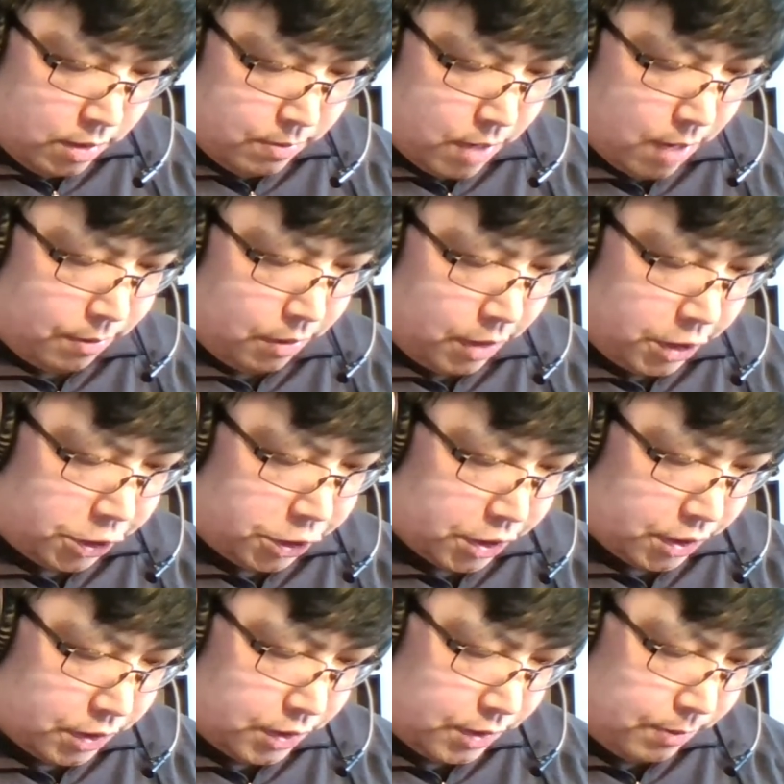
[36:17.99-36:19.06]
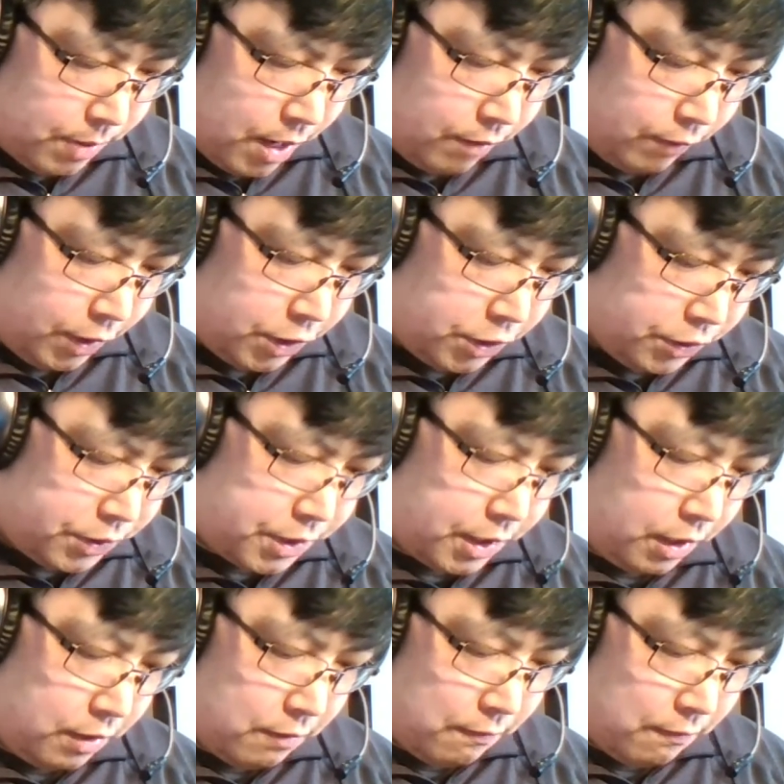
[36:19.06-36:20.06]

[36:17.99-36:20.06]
populations by reducing